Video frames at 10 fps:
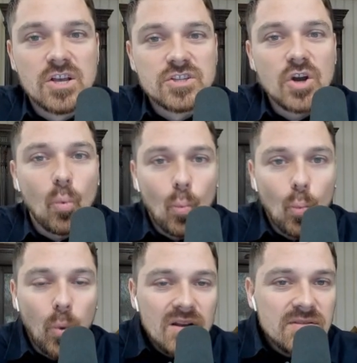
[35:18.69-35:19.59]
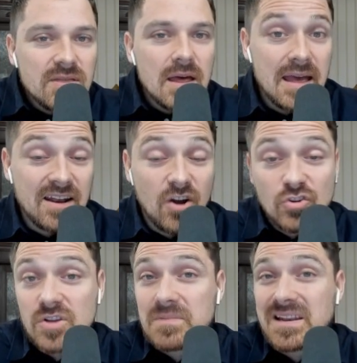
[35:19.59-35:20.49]
So and
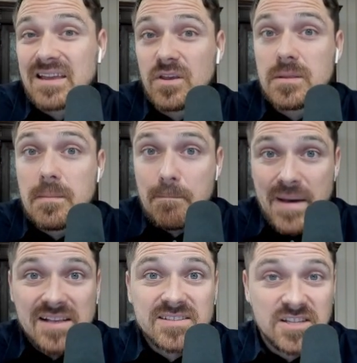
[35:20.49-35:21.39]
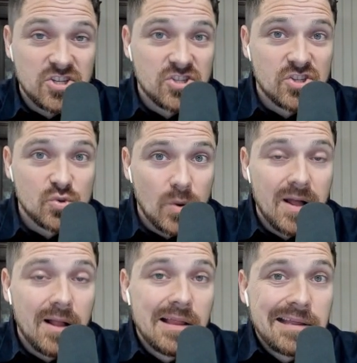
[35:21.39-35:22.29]
also I'm going to give you the best niches as
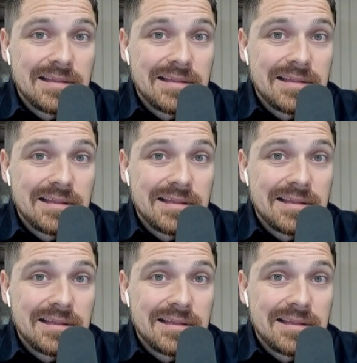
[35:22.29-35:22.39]
well